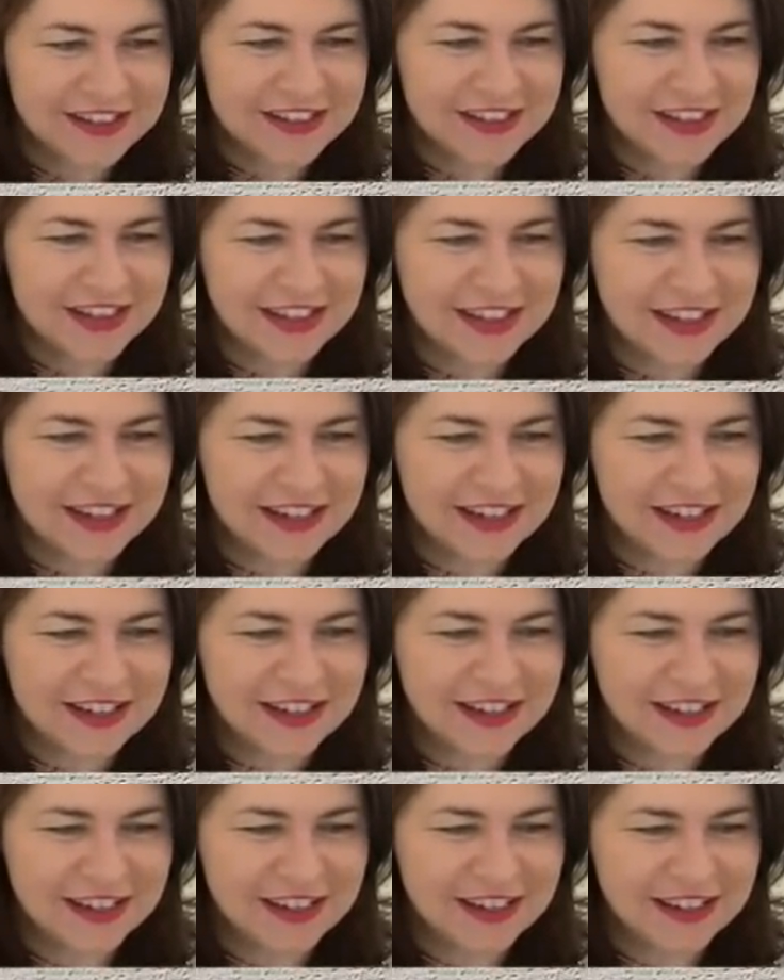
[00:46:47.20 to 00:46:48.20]

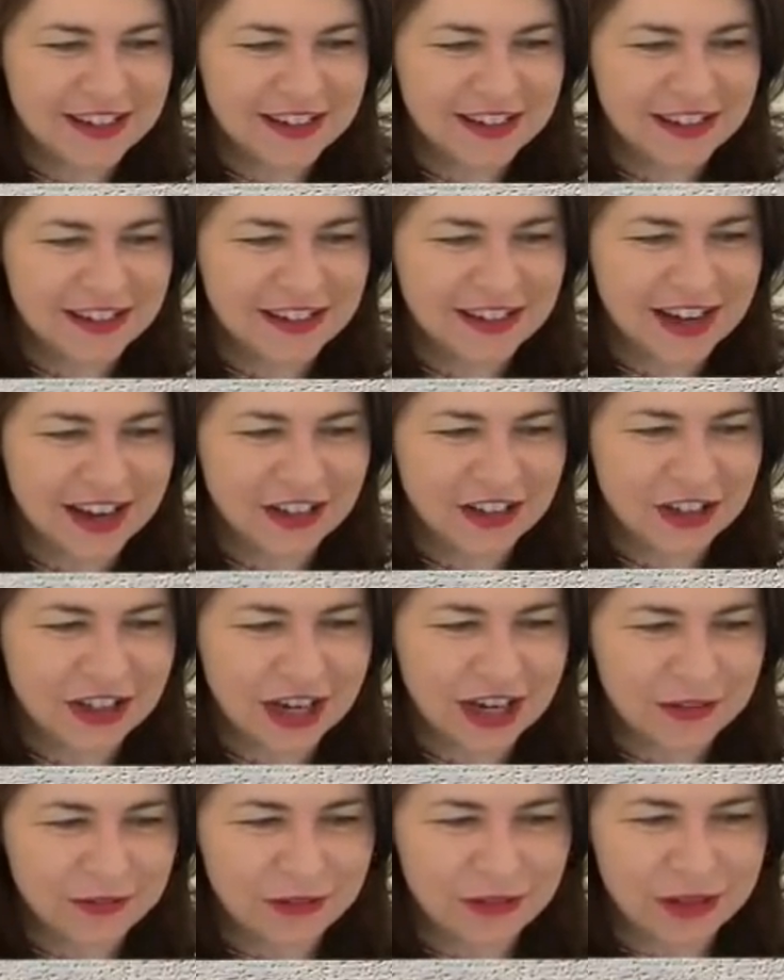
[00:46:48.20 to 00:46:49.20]
Jesse. And you
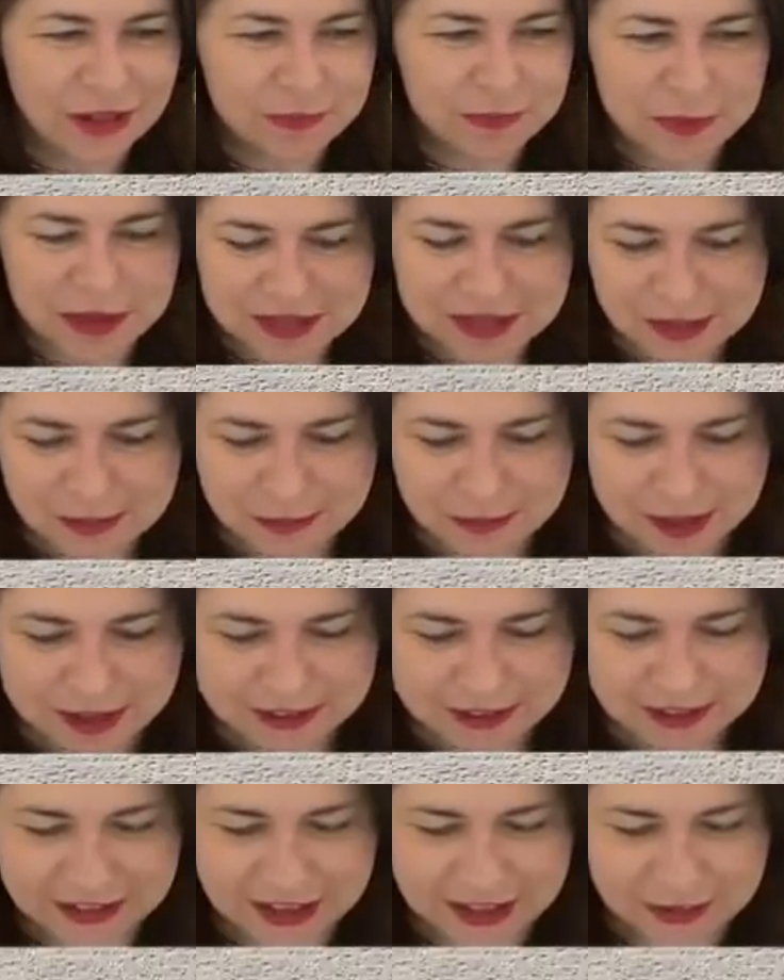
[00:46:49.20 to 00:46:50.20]
came for the best
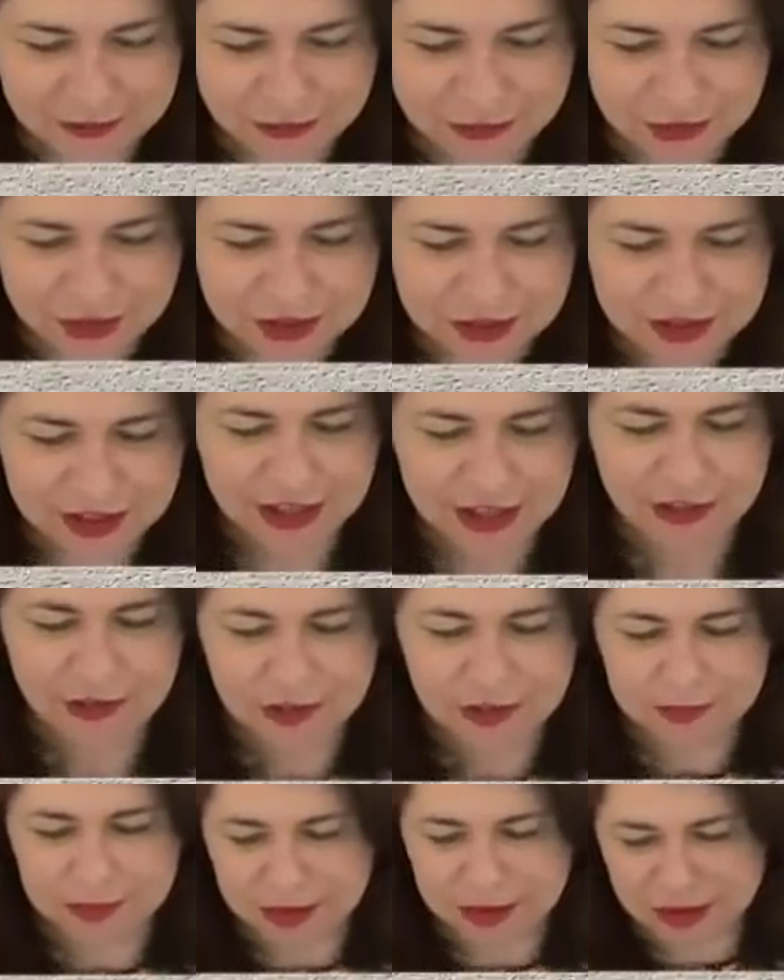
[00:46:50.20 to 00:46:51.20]
one. You came for the
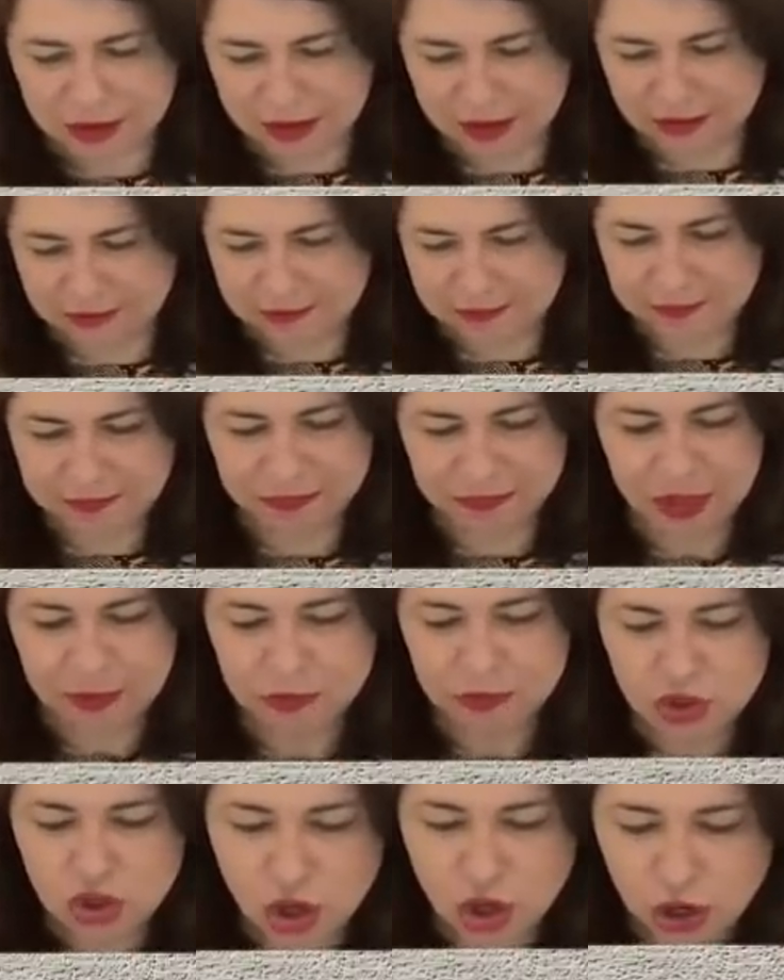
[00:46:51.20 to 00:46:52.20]
Angry Bird.
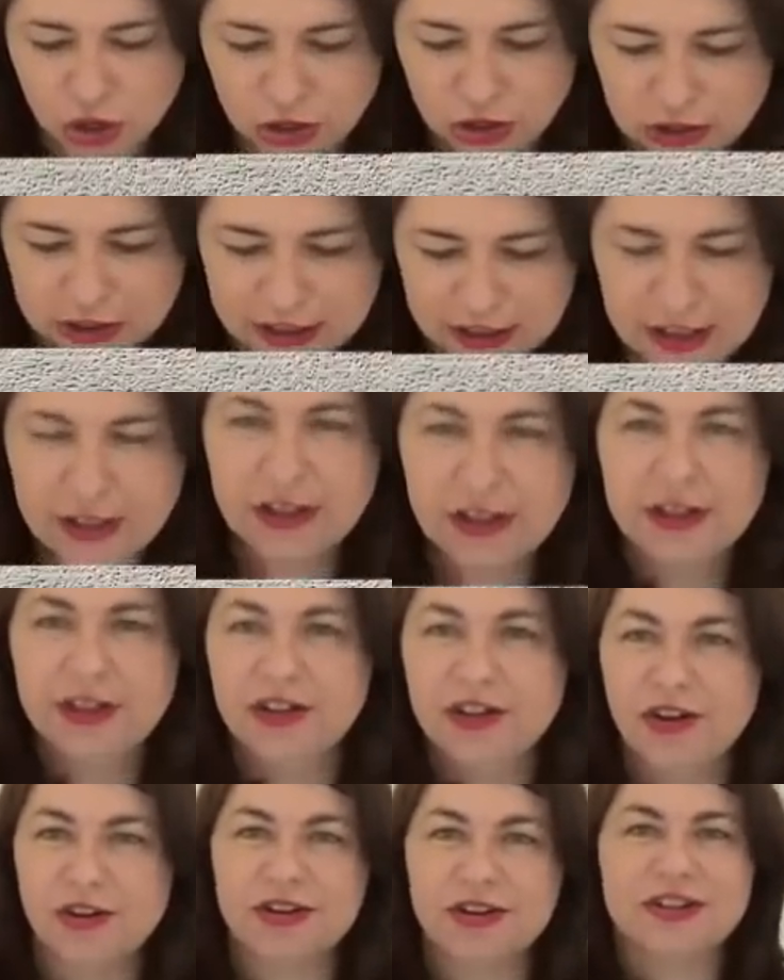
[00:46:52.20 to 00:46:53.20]
I'm totally going to
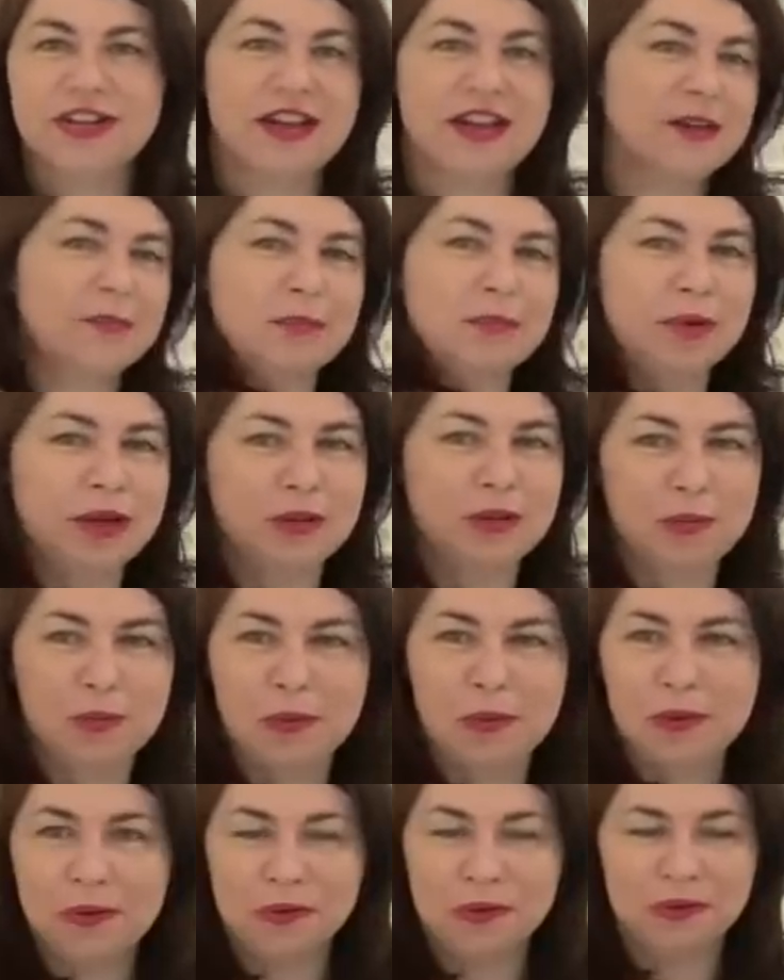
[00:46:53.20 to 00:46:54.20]
knock down a brick
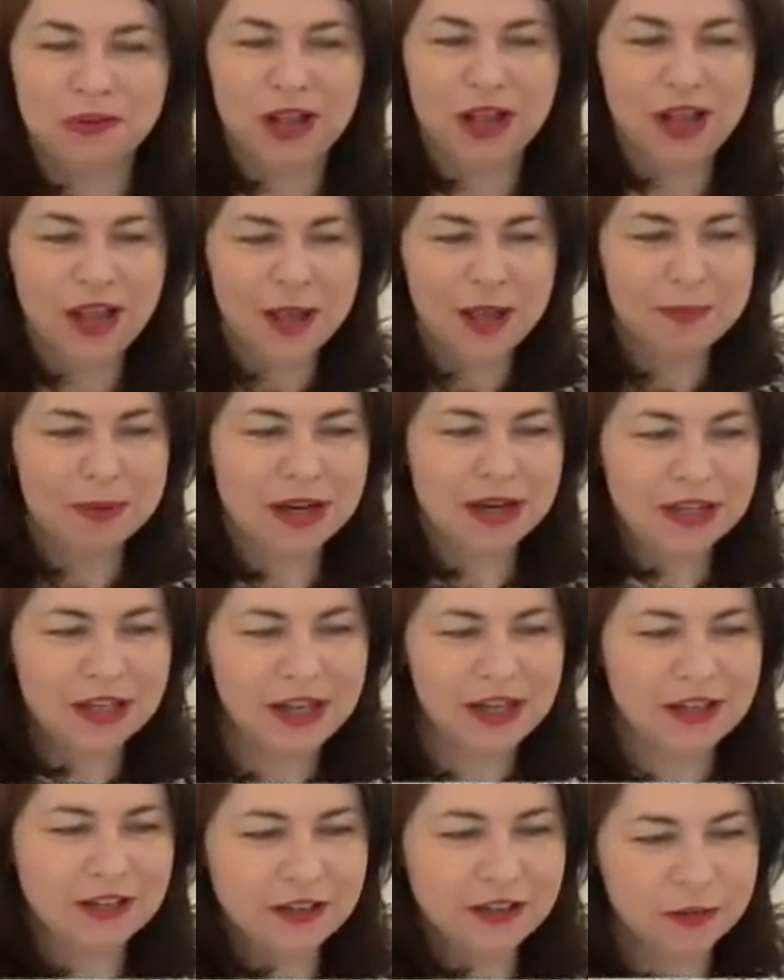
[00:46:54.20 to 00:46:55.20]
wall. But I
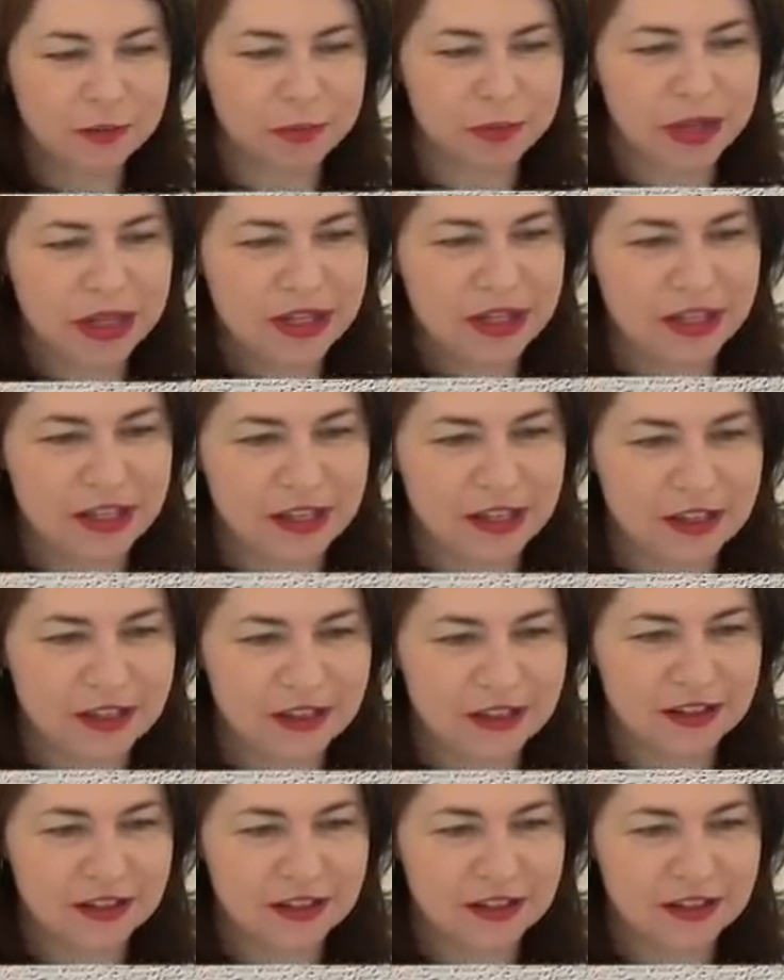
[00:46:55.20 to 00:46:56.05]
need a little piggy.